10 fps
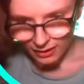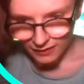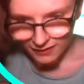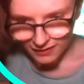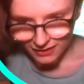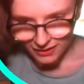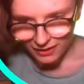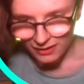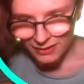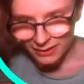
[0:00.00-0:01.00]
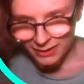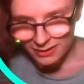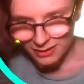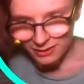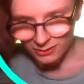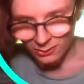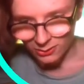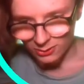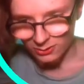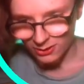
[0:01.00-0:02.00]
An uneasy
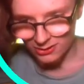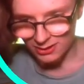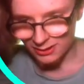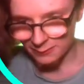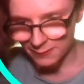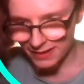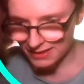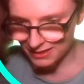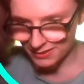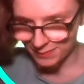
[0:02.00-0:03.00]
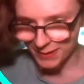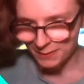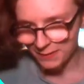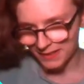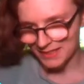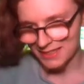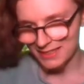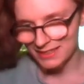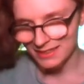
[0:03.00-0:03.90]
look crosses the faces of my friends.